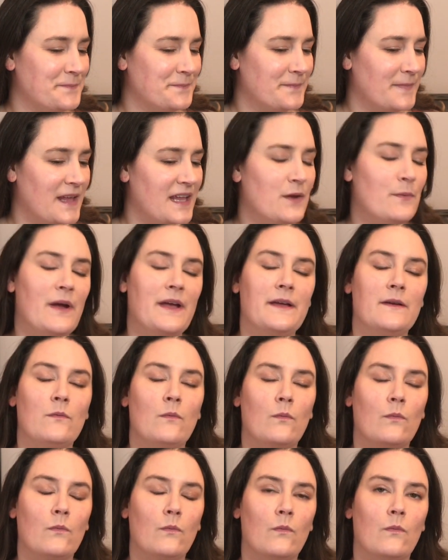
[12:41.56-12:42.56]
anyway,
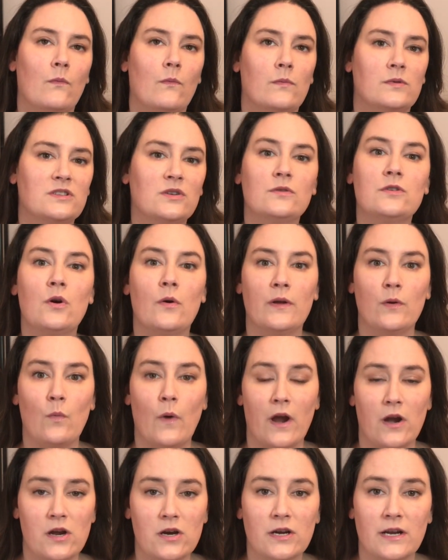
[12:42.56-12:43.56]
so knowing where
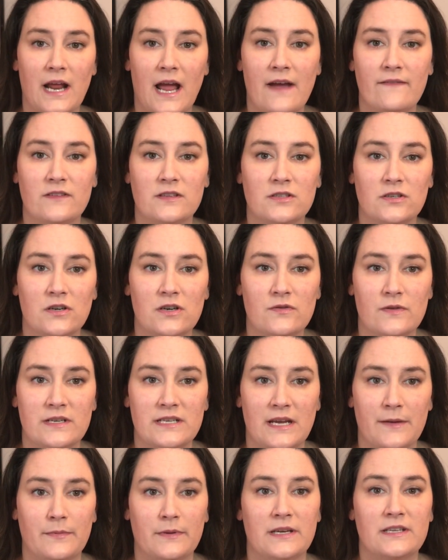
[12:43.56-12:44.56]
you're going to have the surgery
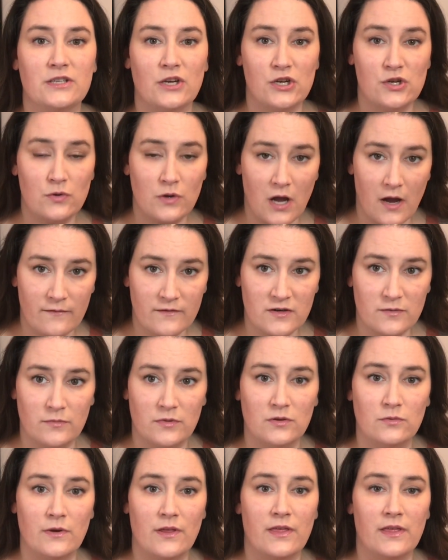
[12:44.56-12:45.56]
take place, are you comfortable
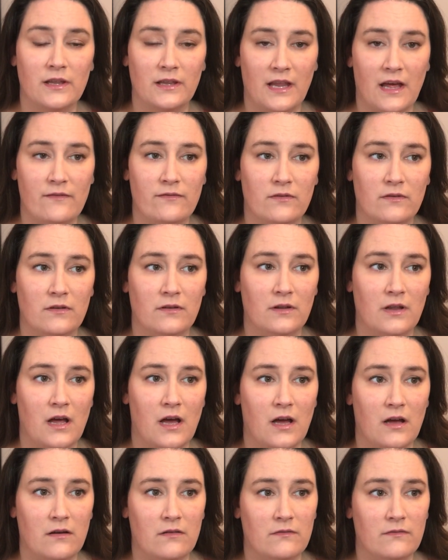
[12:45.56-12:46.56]
with the level
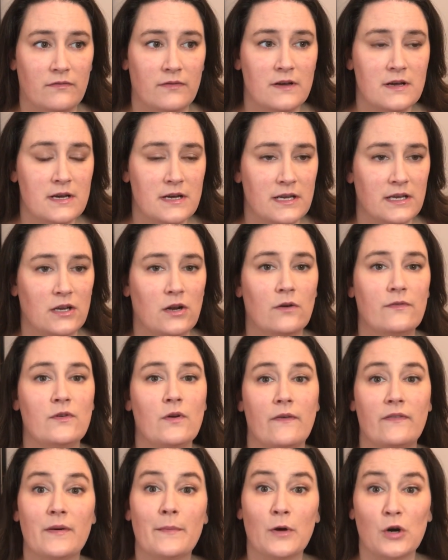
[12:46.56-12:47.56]
of, if you have
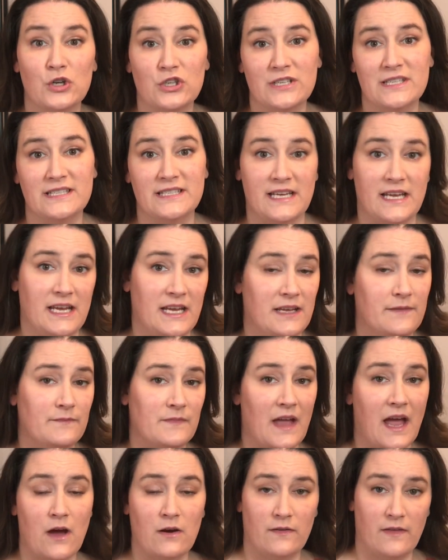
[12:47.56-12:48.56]
an emergency,
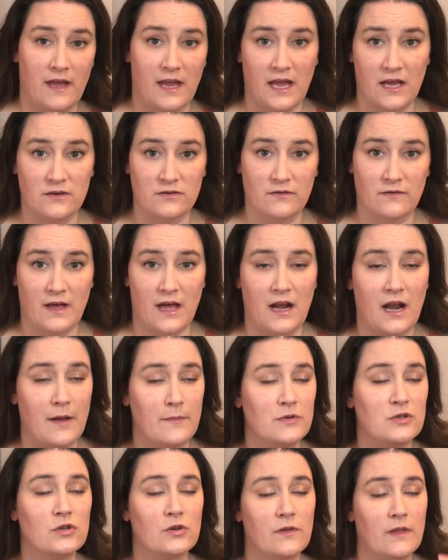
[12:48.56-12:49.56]
how do they handle that? I'm
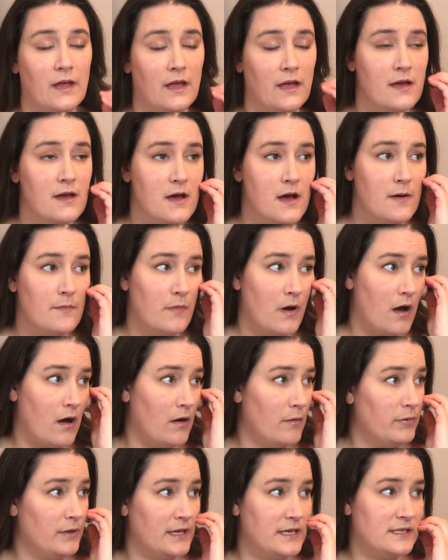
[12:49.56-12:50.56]
sure that all
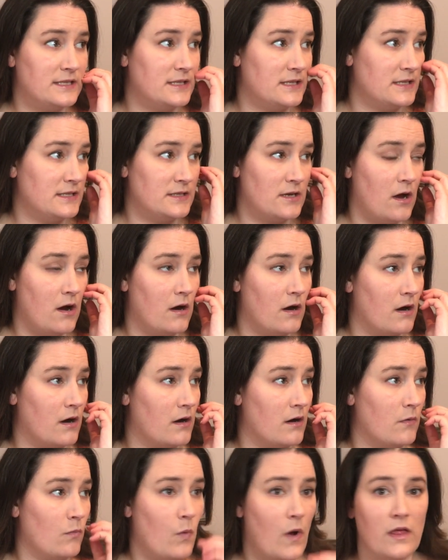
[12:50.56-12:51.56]
places
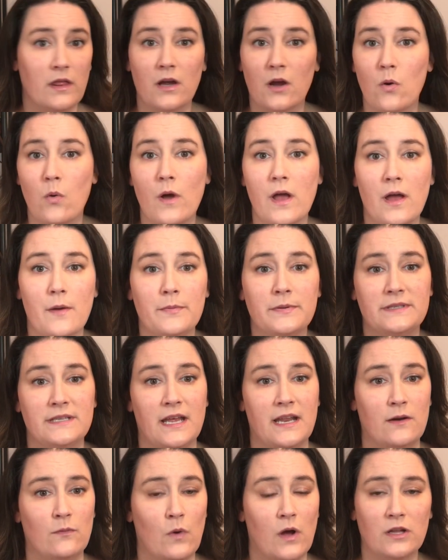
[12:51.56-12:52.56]
are well equipped
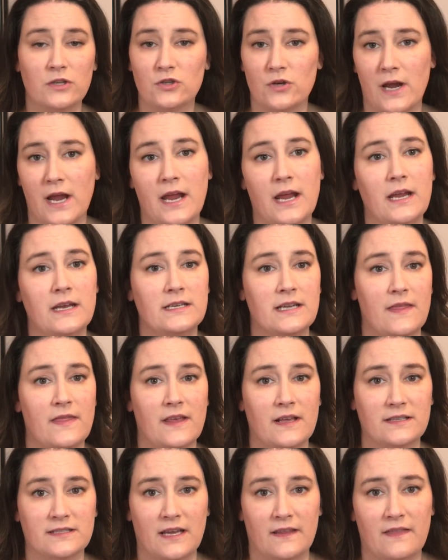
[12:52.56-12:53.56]
and well trained and
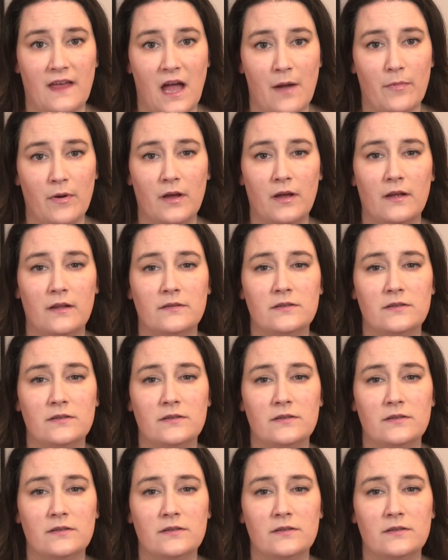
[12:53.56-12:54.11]
things like that, but